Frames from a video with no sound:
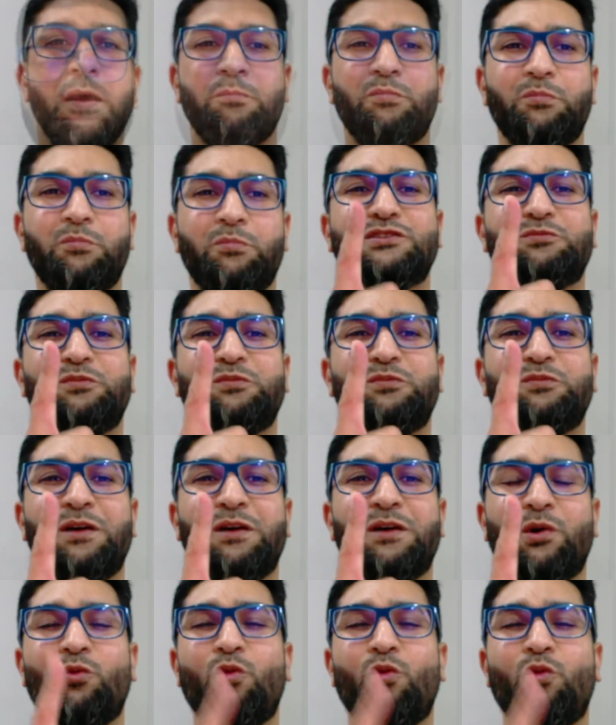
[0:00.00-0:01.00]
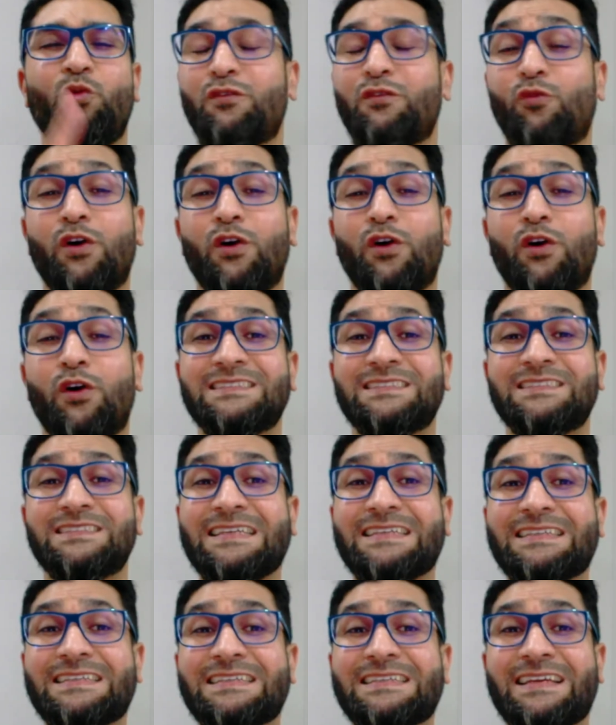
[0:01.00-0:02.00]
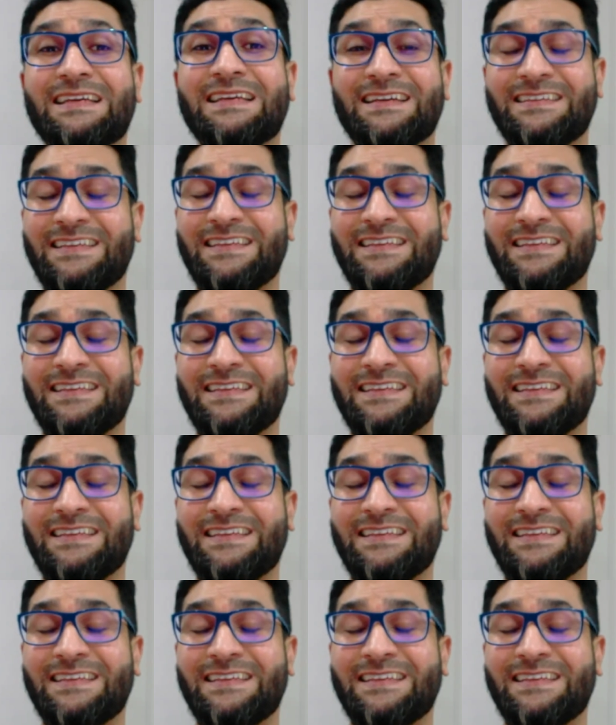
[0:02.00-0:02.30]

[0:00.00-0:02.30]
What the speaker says: Principle number 1. What is a data lake?